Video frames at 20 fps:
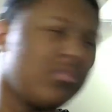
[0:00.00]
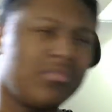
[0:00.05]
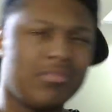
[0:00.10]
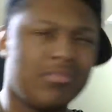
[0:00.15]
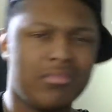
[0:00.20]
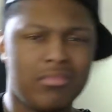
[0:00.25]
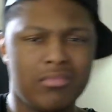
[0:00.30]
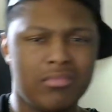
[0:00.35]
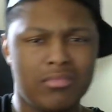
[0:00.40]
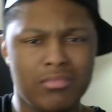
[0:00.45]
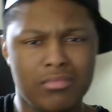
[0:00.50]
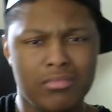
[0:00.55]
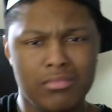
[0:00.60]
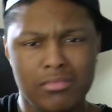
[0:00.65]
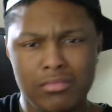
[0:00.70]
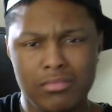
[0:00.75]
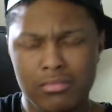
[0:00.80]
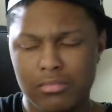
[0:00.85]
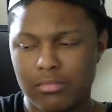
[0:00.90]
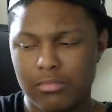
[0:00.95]

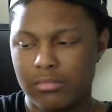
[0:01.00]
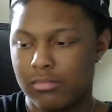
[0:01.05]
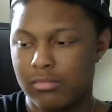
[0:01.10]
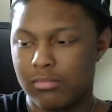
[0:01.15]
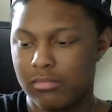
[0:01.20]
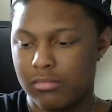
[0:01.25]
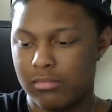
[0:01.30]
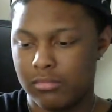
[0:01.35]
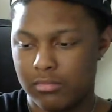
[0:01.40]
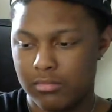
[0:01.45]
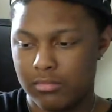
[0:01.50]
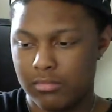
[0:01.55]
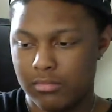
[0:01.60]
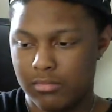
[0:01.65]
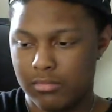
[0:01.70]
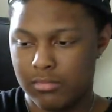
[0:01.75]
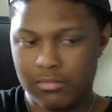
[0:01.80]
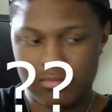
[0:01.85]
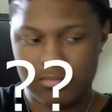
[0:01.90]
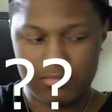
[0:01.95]

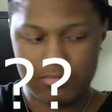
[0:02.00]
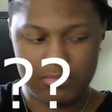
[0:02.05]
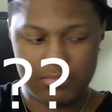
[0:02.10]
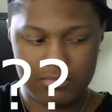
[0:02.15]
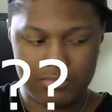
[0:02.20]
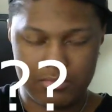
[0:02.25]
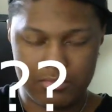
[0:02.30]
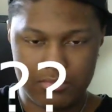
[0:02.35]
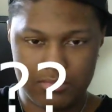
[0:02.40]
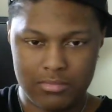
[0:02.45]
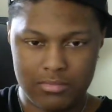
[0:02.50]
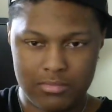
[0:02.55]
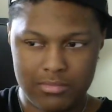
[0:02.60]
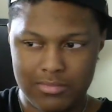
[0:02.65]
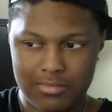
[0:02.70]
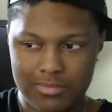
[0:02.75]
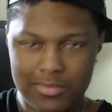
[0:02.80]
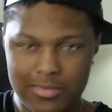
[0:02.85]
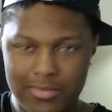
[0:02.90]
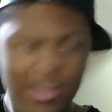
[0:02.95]

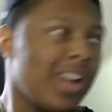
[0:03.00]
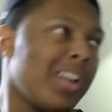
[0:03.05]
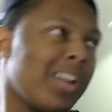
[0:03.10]
[no speech]